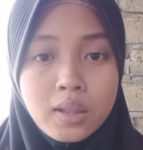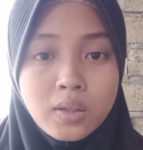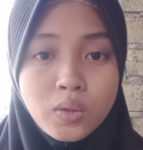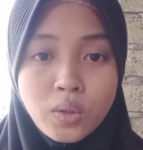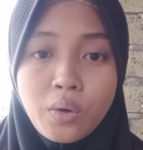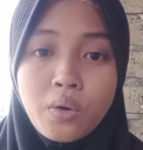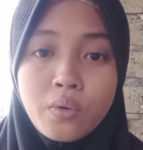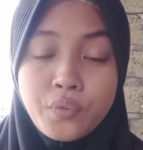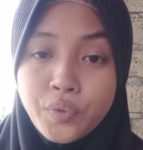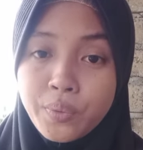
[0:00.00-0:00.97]
The growth
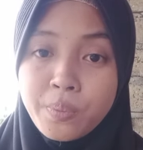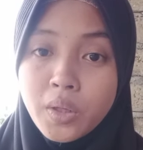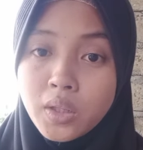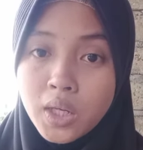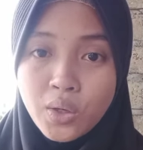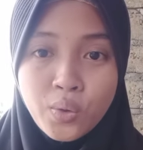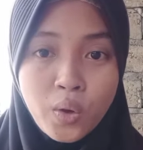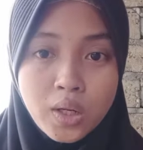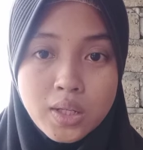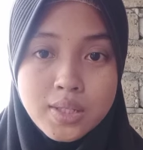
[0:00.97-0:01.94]
of reef-building
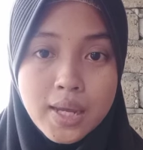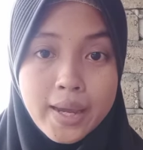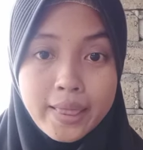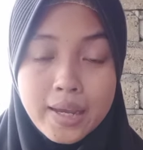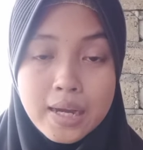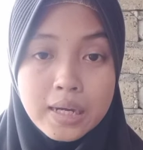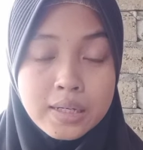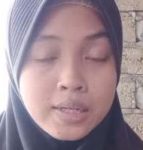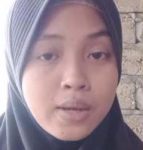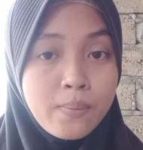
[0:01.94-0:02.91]
corals at a
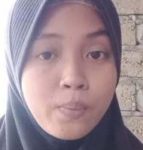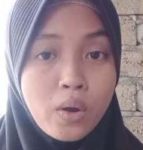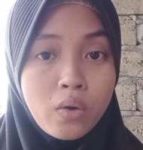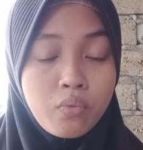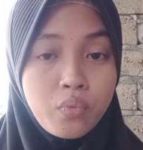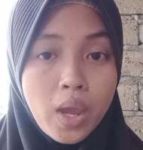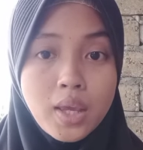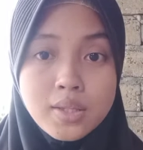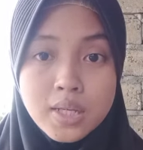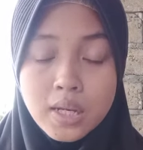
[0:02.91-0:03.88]
depth of
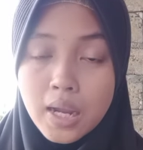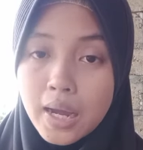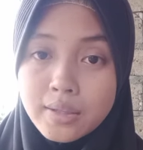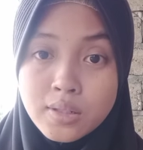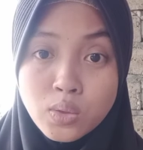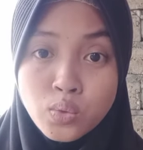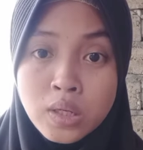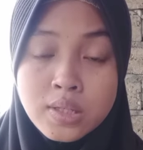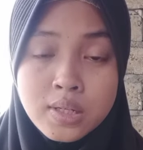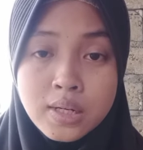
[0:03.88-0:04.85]
18 until
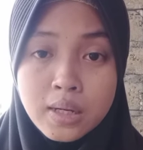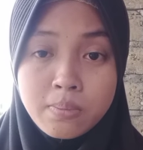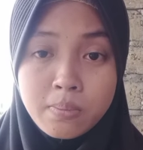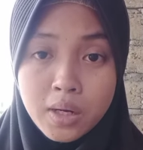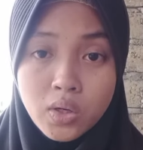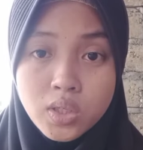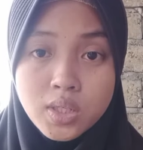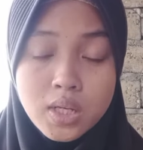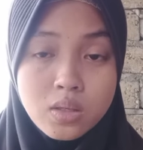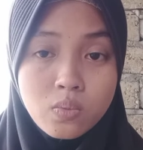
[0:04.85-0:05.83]
29
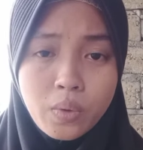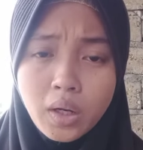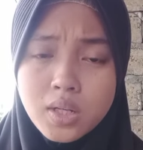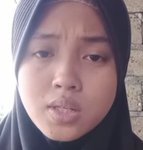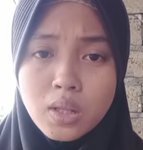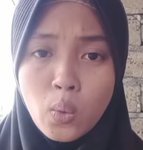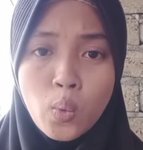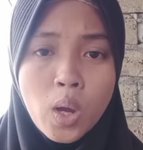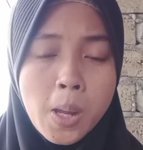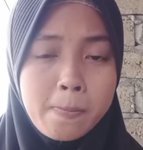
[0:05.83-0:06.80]
meters is very slow,
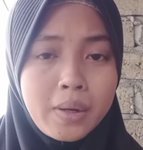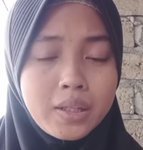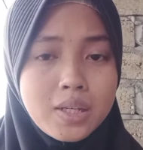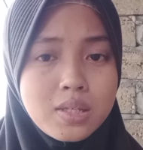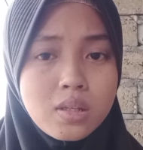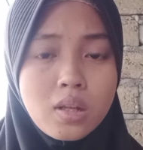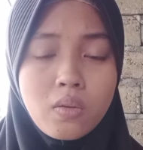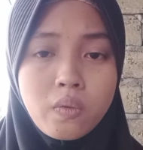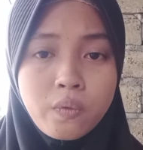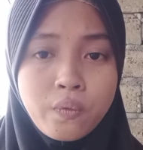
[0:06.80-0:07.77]
but is still
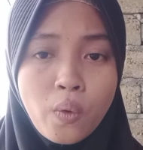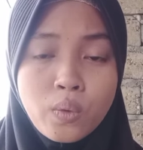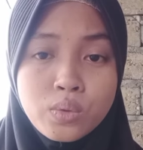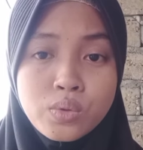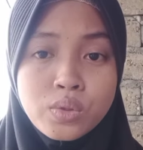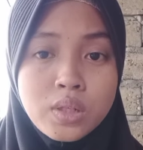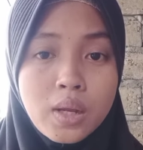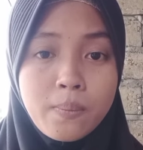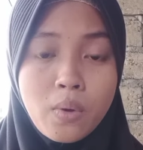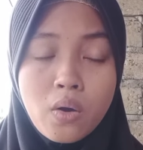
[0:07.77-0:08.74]
found to
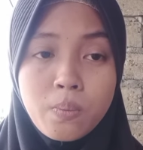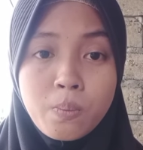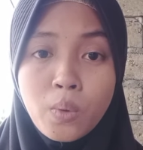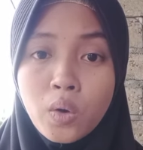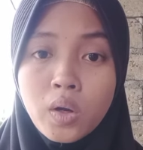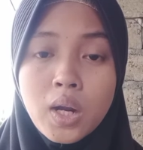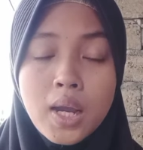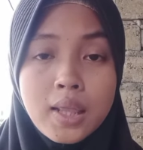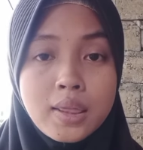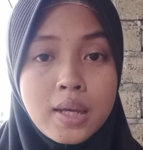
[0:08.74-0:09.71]
depth of more
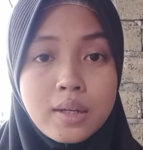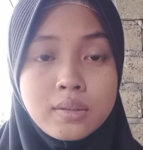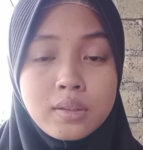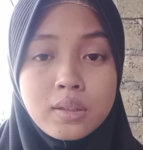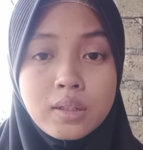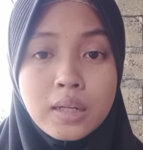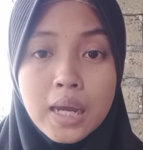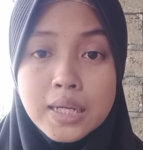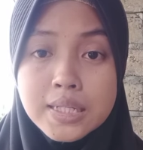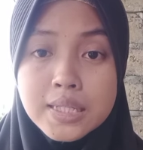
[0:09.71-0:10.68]
than
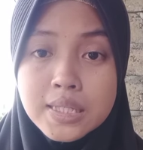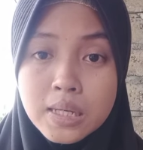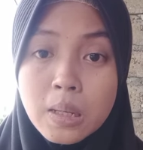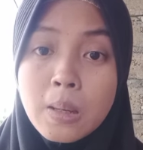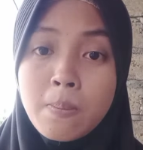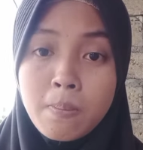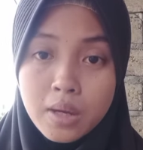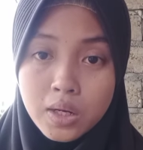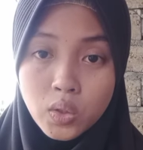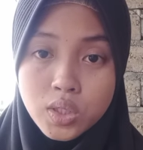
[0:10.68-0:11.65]
90
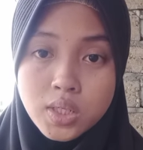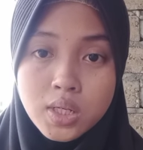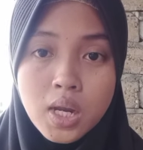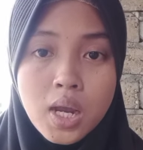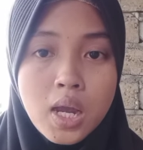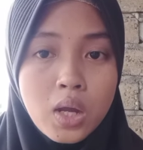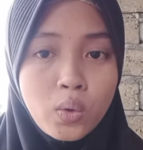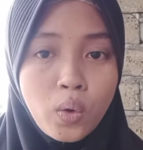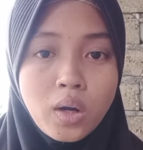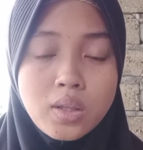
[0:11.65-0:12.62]
meters.
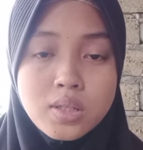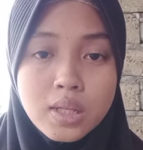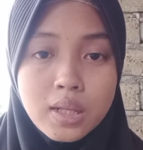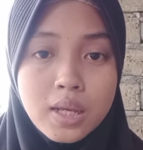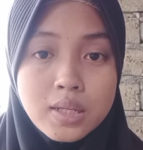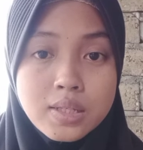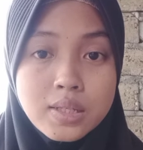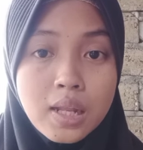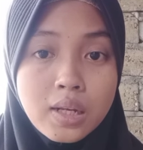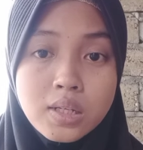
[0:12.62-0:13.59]
Corals need heat
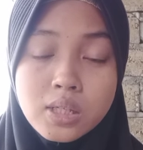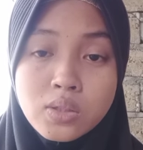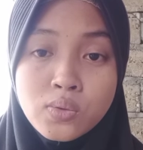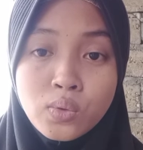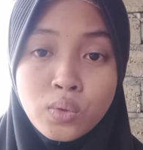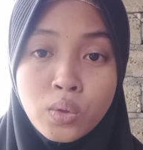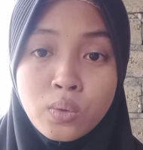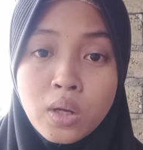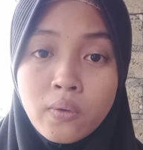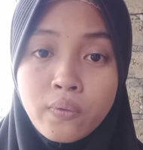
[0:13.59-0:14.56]
salinity to grow,
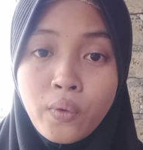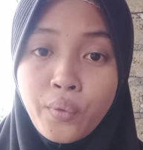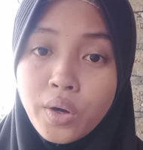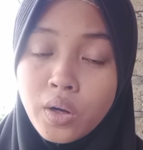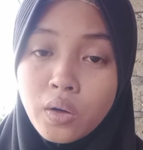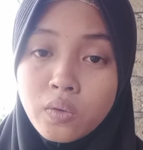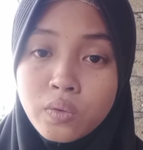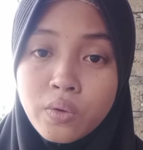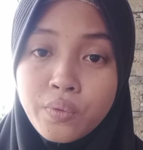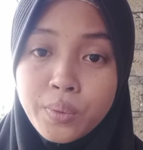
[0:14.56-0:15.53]
therefore around
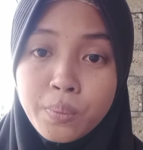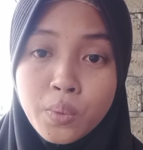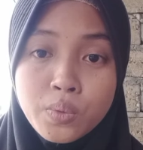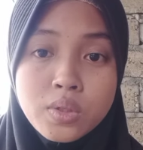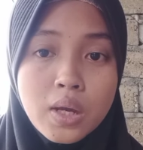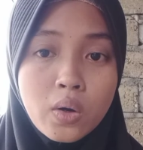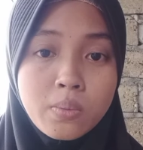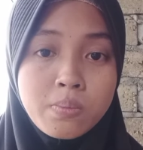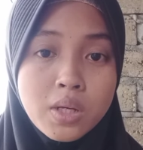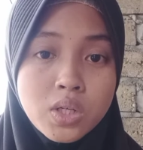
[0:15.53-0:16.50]
river mouths or
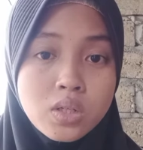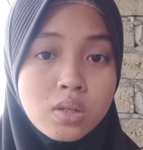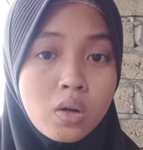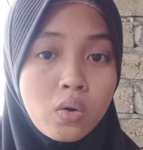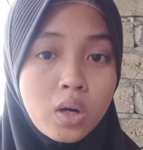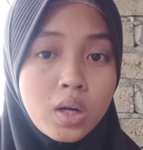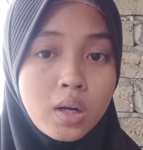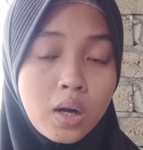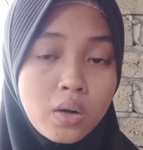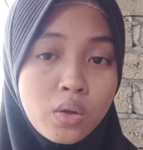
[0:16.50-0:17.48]
beaches or
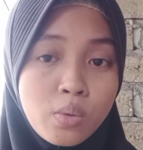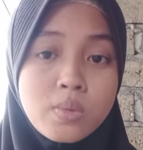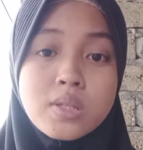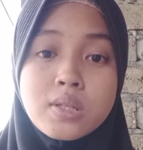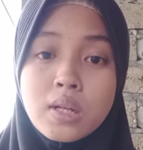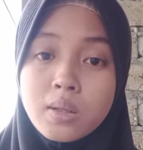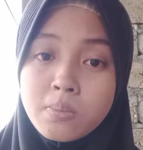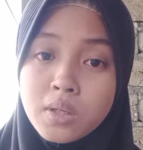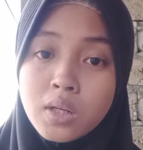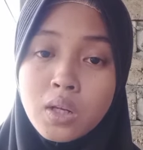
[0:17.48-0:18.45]
around human
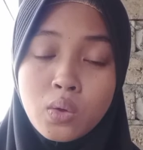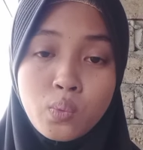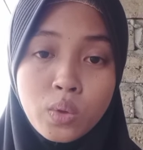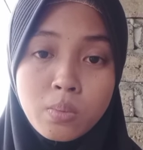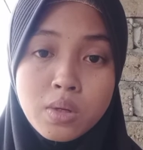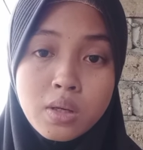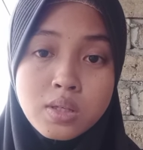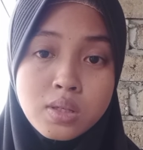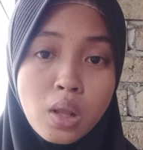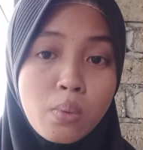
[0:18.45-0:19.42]
settlement it will be
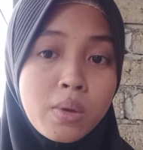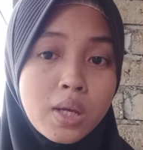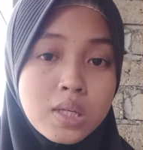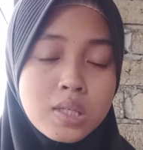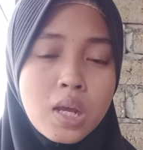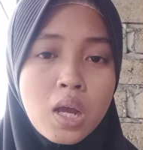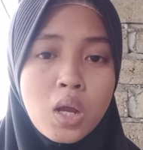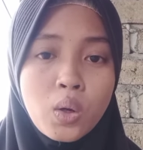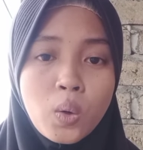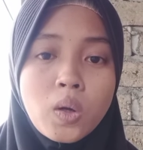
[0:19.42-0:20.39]
slow because
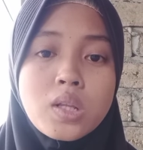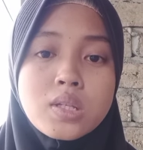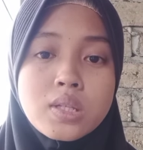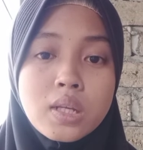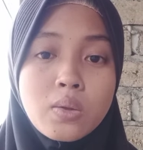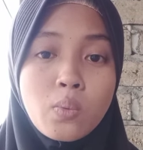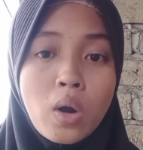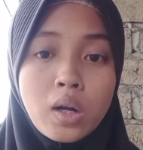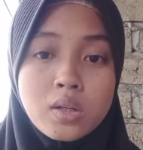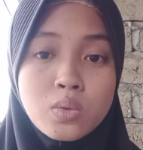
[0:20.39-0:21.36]
corals need
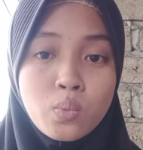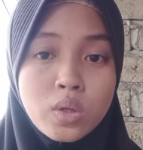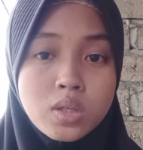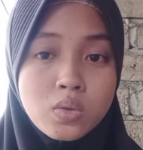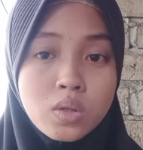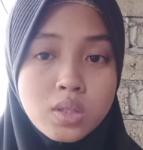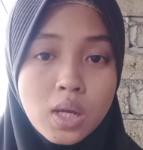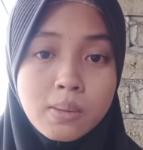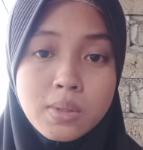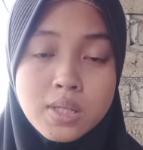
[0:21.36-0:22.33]
waters with
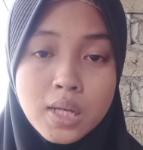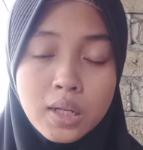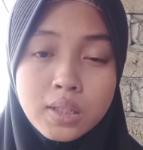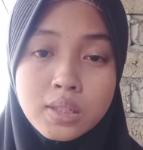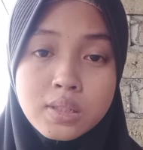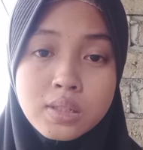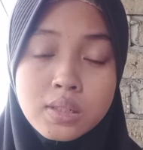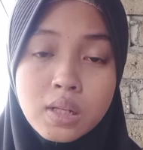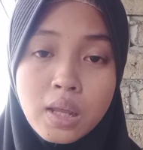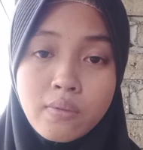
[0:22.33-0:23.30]
suitable saline
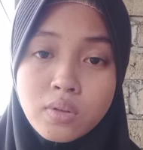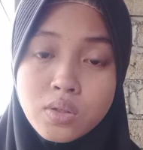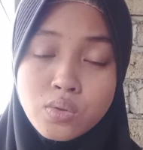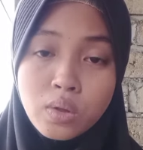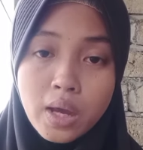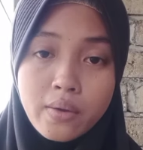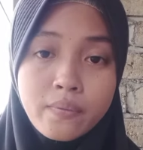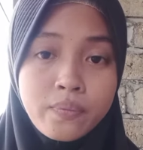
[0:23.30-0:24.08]
levels to live.